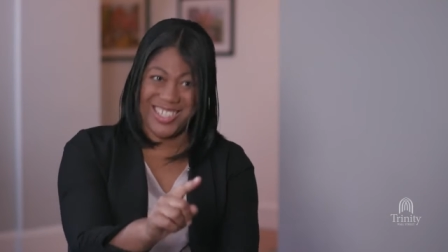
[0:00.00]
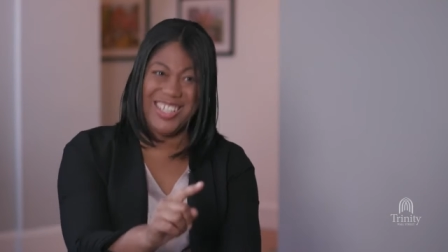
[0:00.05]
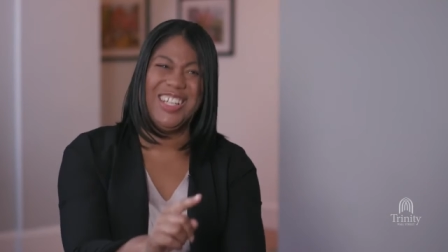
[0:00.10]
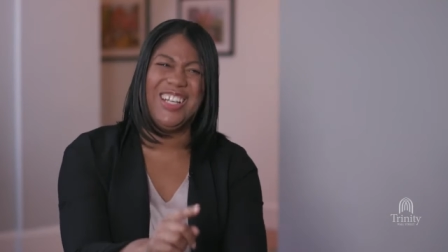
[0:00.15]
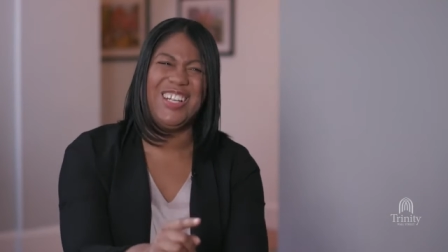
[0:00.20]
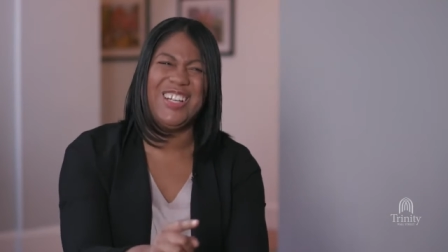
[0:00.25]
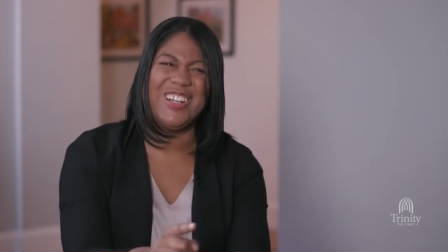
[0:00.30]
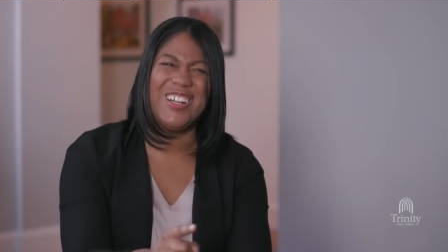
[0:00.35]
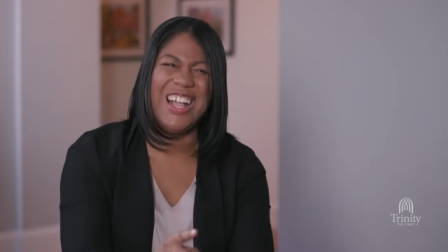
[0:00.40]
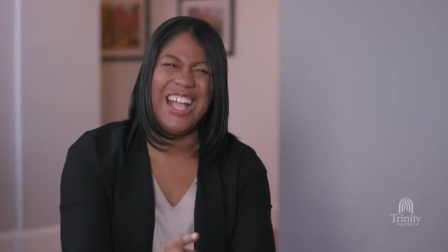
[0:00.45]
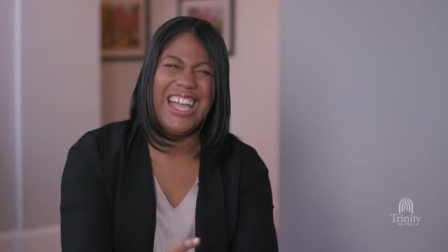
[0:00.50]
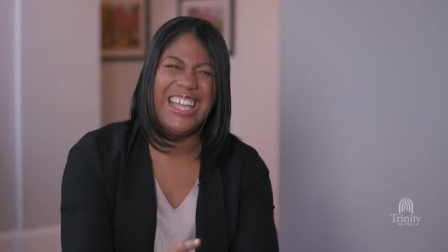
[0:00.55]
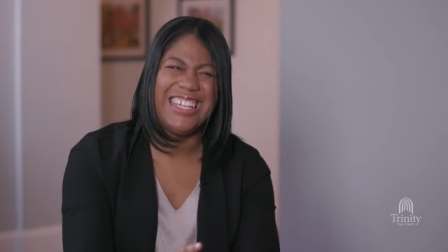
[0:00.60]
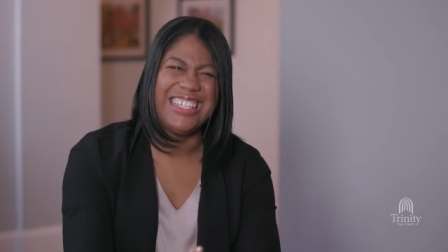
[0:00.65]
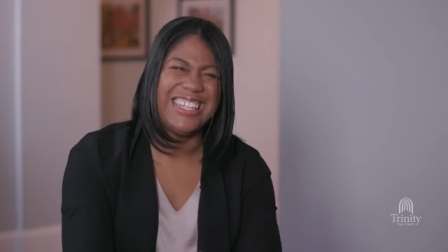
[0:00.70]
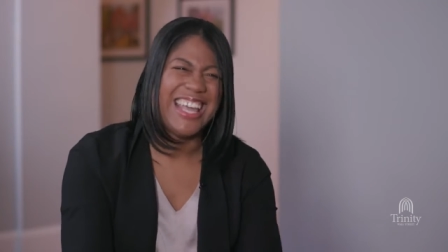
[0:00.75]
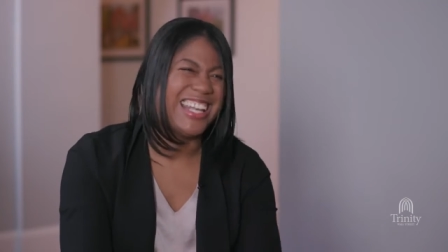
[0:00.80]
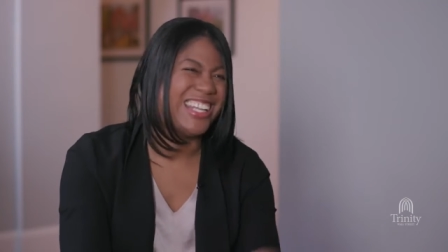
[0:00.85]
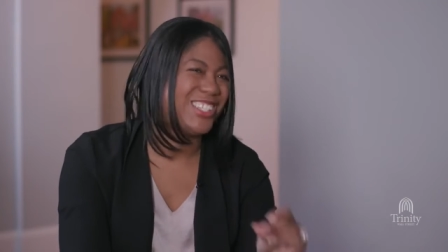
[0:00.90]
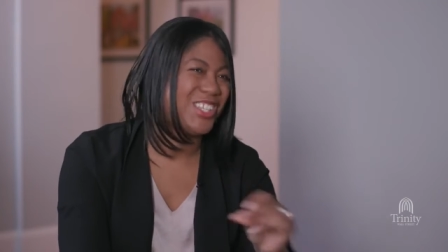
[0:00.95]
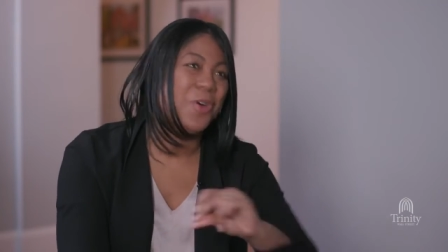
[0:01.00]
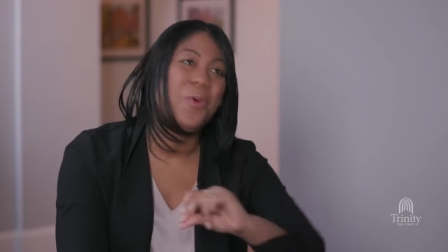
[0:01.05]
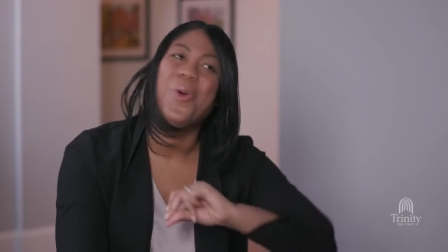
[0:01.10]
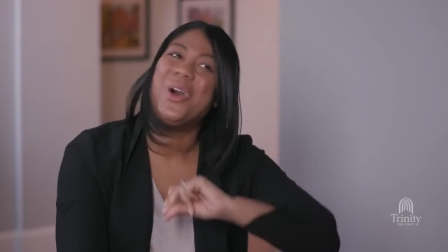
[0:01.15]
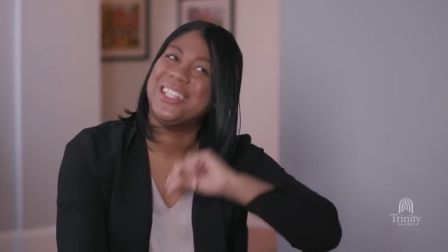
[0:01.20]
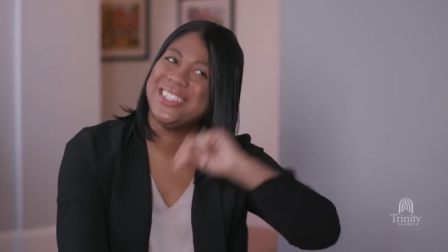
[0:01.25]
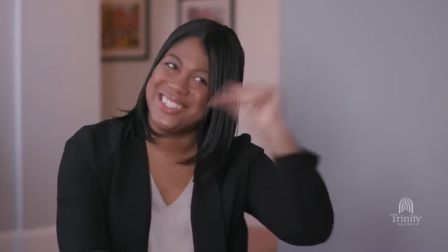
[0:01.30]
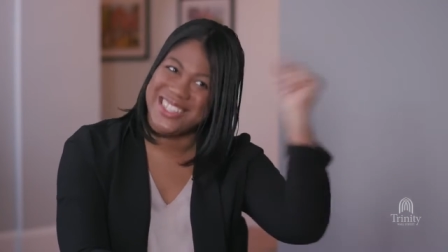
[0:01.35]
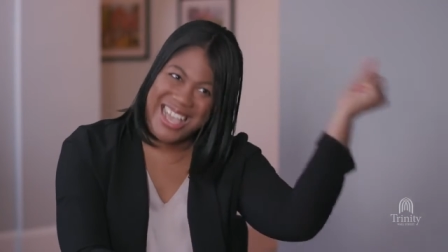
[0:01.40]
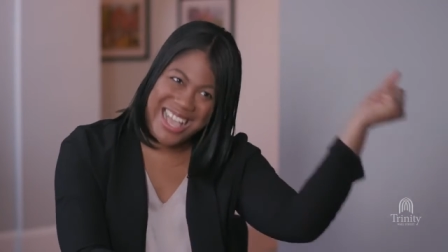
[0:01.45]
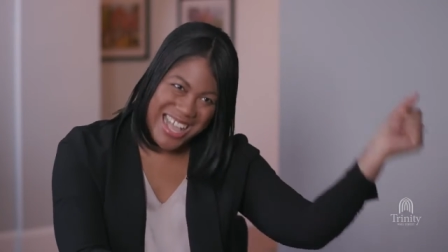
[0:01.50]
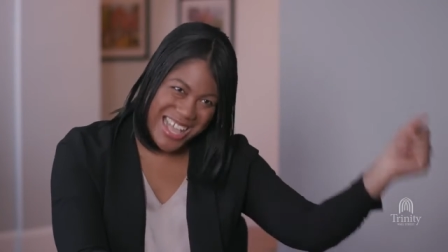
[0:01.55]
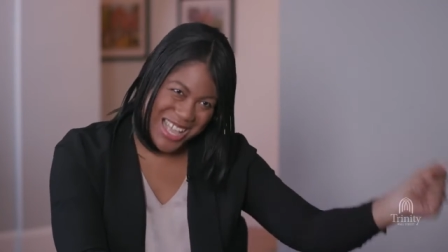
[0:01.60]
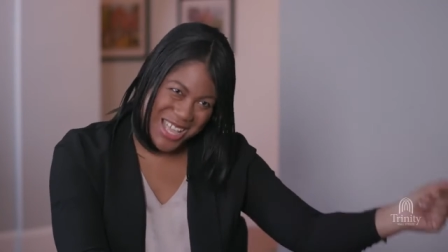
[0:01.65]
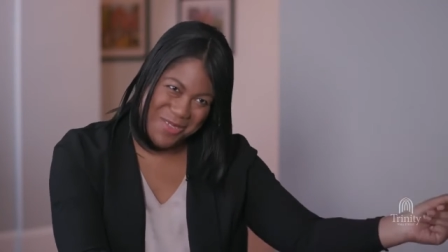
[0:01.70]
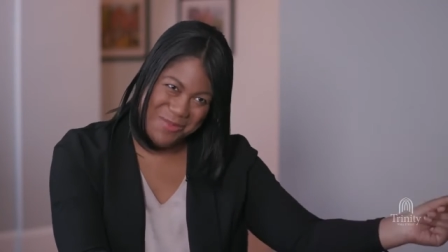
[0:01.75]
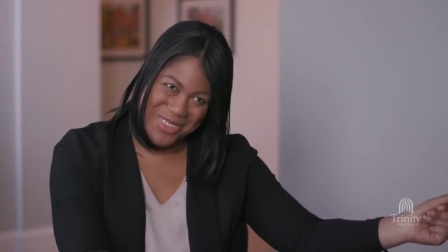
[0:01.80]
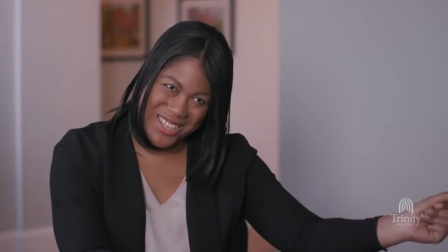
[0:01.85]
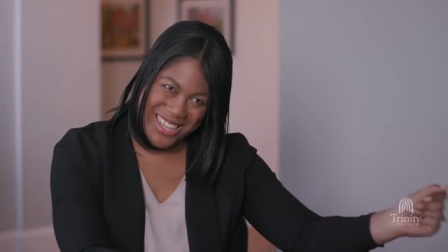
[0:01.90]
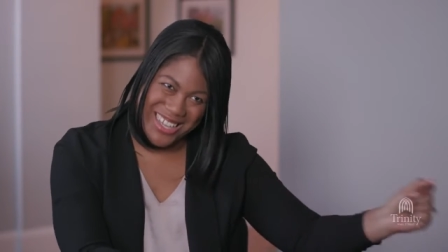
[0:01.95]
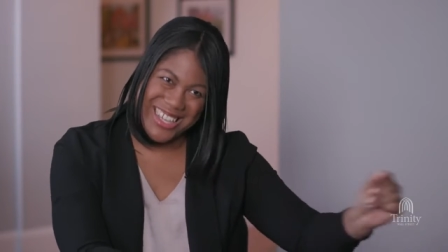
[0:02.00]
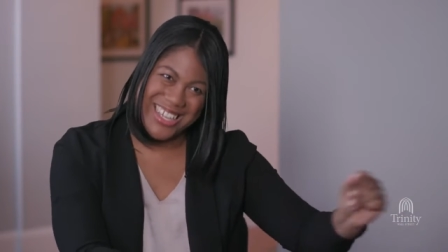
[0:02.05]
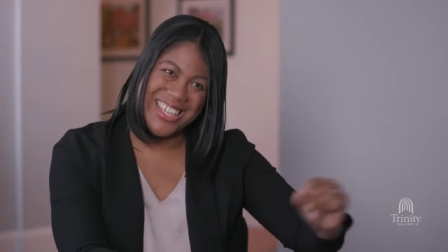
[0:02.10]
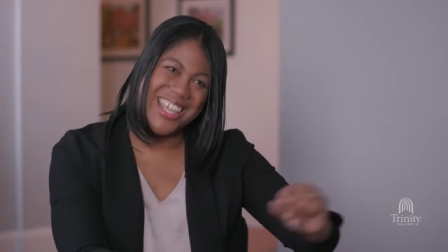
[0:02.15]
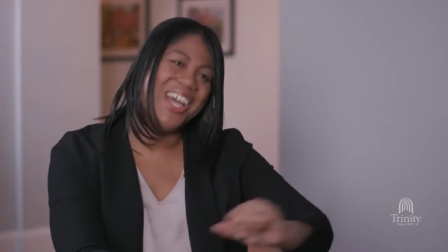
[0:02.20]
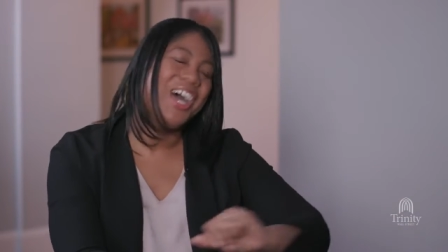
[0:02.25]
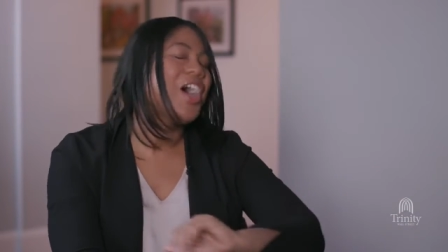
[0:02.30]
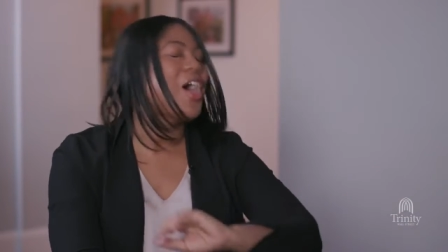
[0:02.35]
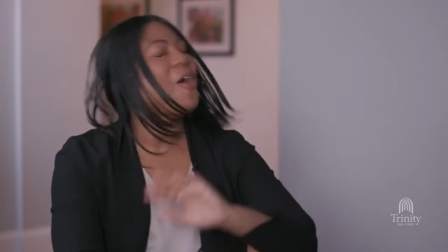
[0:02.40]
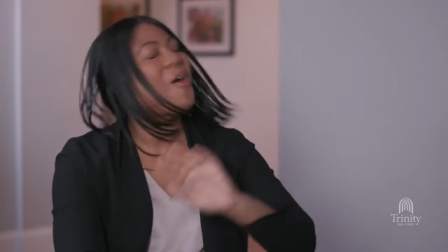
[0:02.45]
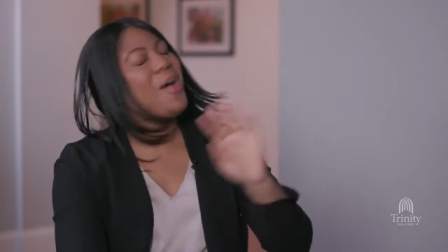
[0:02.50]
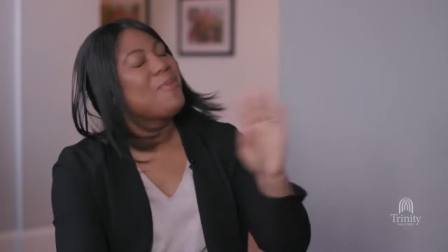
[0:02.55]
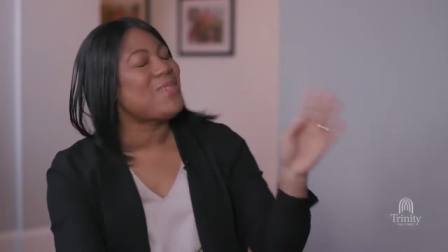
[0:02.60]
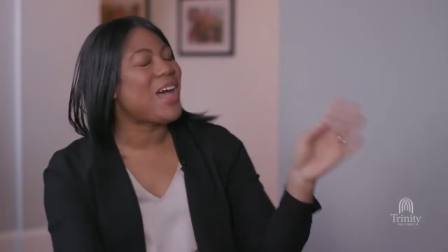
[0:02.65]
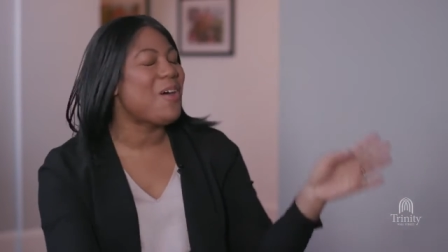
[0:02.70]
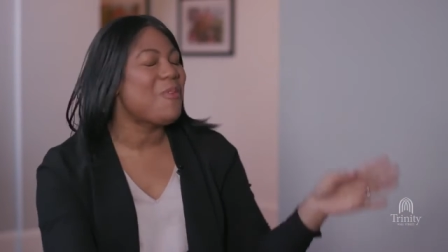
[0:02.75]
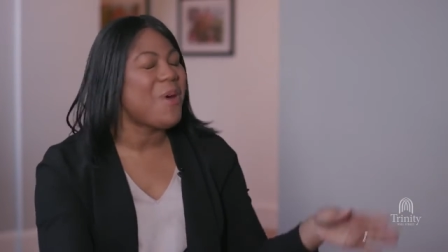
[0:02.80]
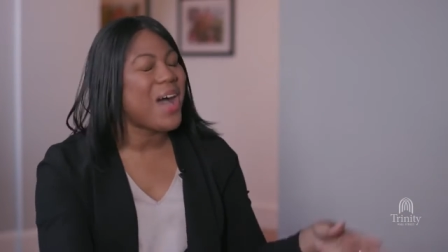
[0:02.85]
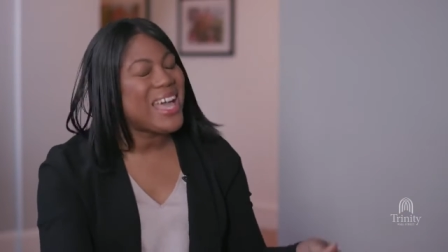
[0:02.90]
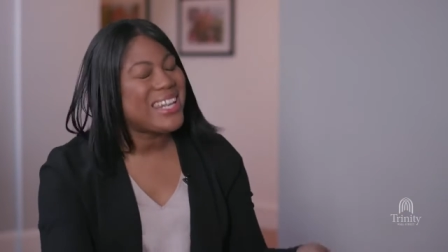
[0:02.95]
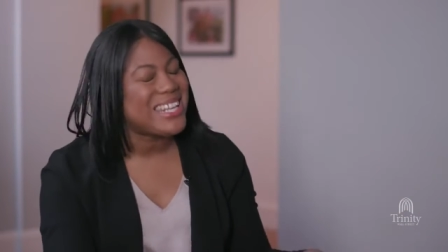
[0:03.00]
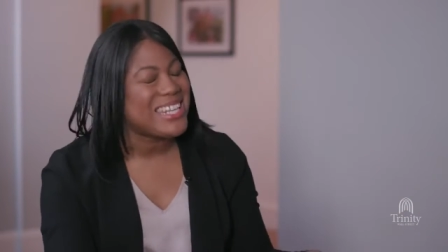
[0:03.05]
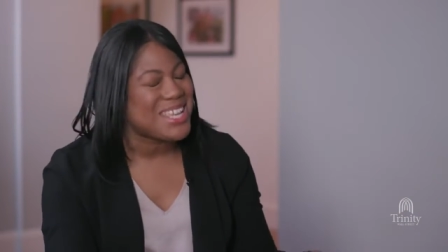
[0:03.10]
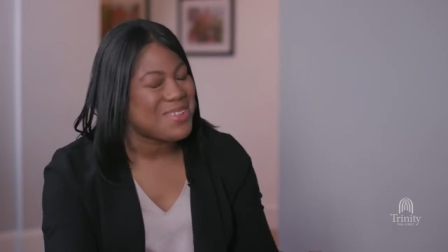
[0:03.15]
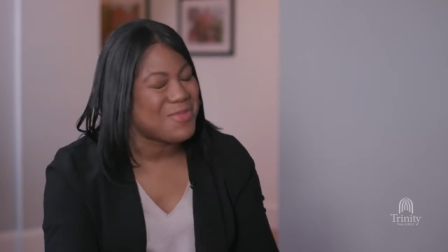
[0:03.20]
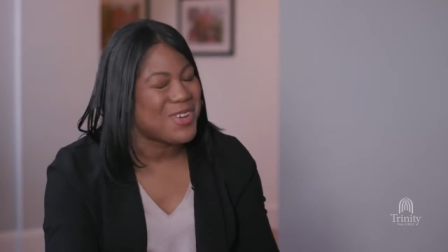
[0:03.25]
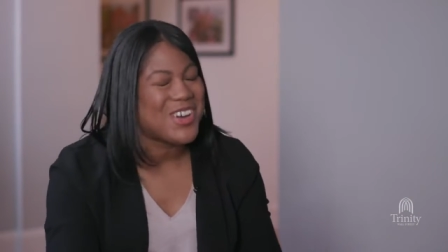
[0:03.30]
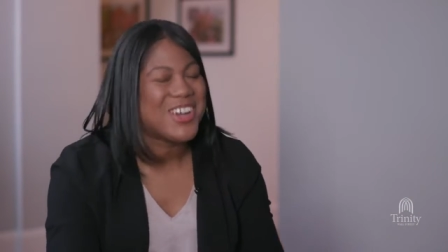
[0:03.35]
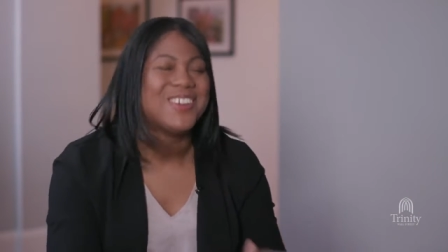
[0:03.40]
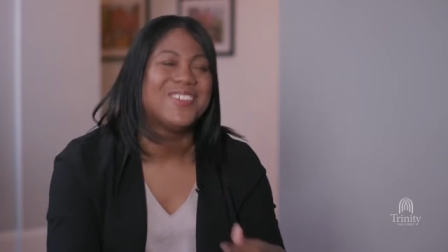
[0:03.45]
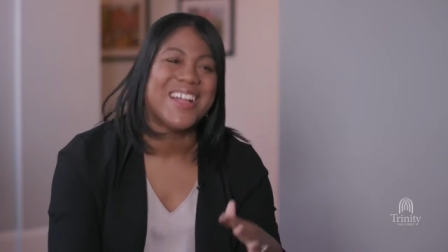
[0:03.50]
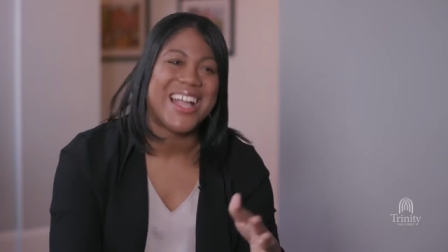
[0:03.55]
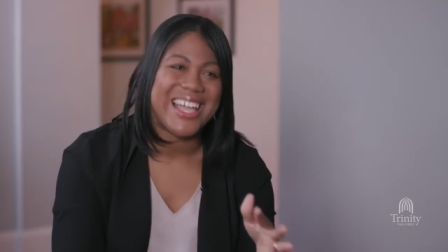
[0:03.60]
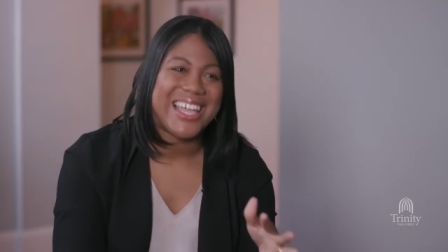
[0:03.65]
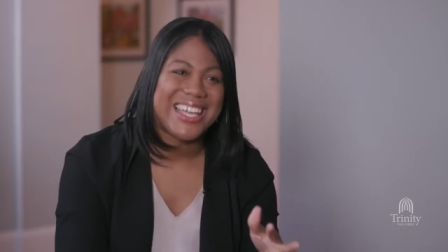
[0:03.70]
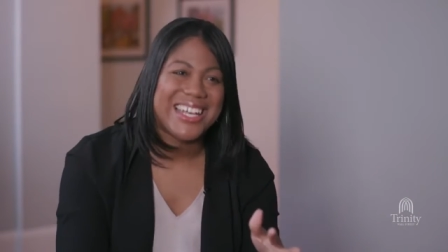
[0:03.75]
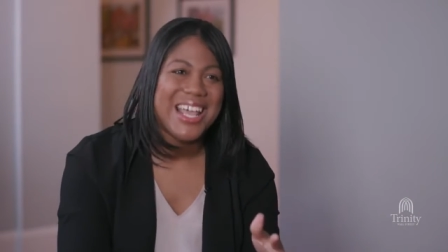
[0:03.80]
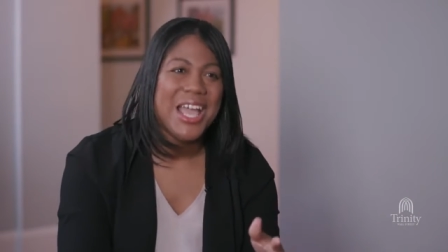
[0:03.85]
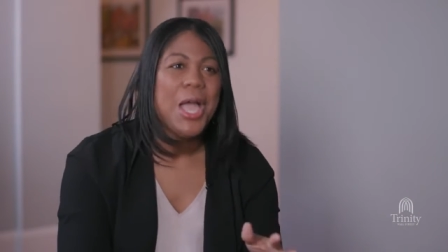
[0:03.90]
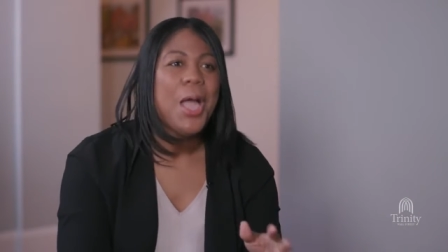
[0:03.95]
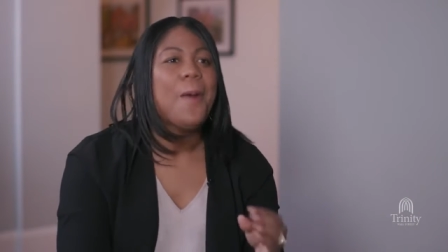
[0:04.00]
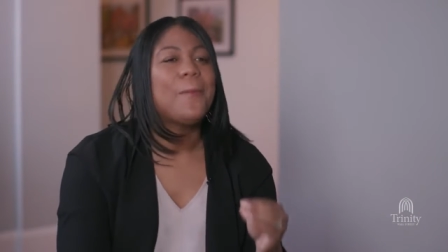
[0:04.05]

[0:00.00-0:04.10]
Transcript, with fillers: mm-hmm. right? right? That is a right. one time, like, right. oh, I'm not white anymore, right?